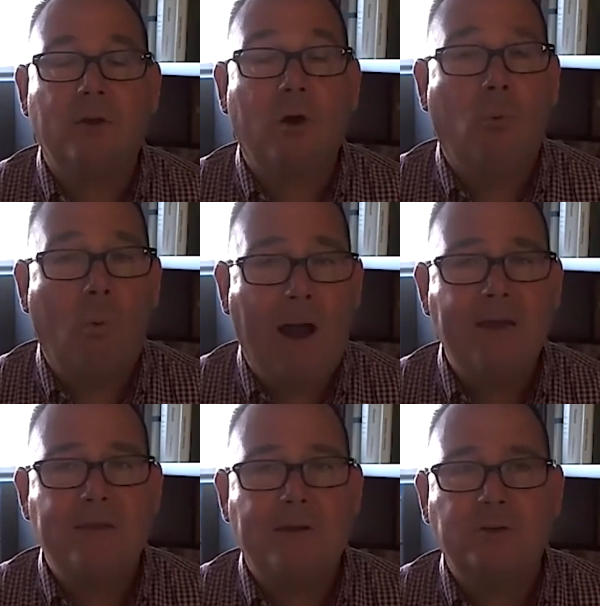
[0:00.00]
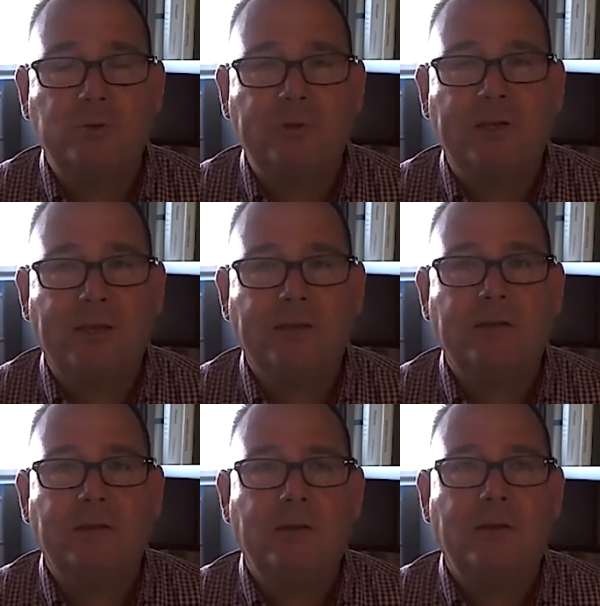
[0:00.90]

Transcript: know why they're doing it,